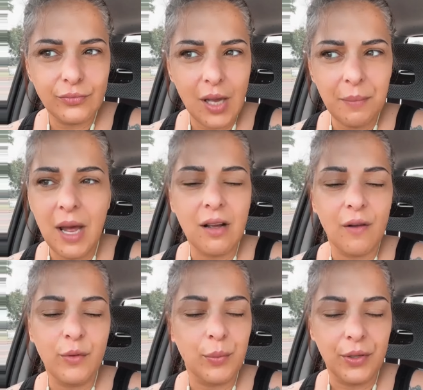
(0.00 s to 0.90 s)
I'm not
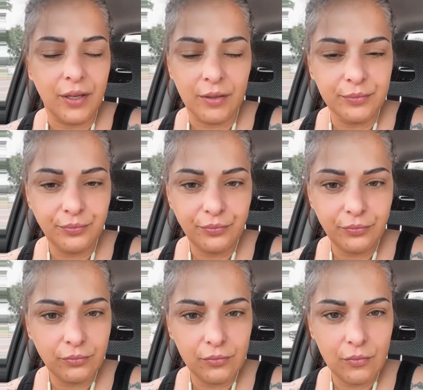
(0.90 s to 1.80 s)
comfortable here.
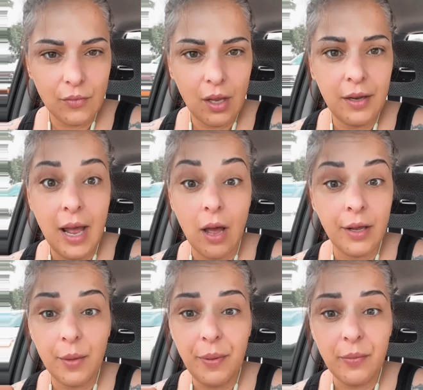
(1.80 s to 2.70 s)
Now, it
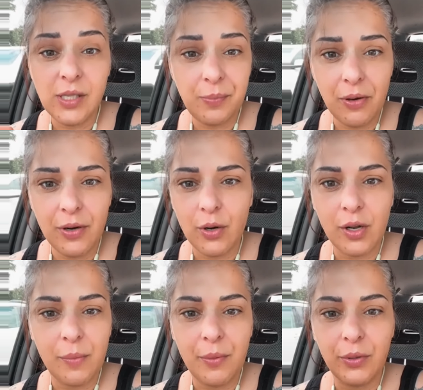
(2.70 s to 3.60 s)
could be with spirit or
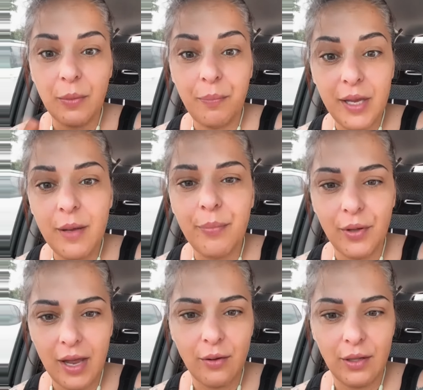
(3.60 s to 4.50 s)
it could be with the people
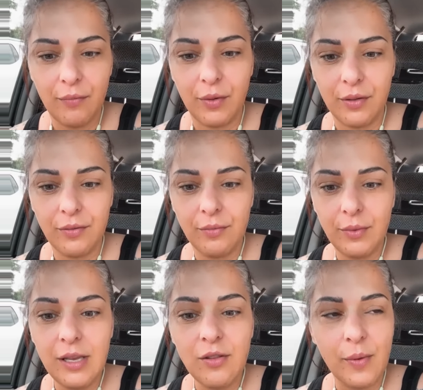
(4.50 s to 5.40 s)
that you live with.
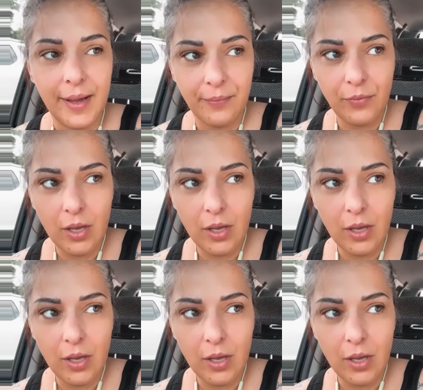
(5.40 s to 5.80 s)
Either way,